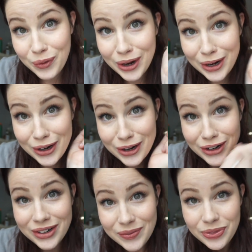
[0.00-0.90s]
right
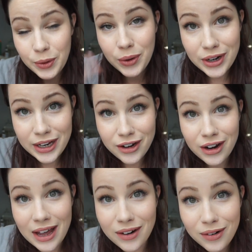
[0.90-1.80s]
here or
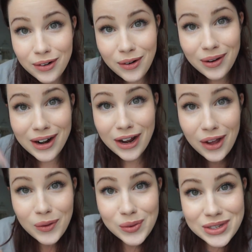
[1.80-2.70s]
here. I don't know where it
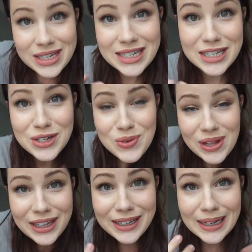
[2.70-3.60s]
goes. Let's do a
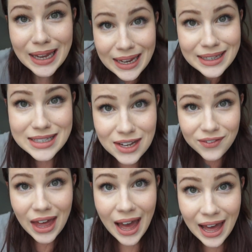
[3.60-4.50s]
little dance
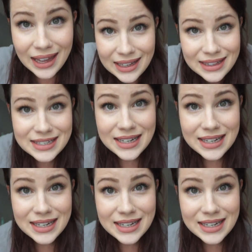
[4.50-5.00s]
of the eye in the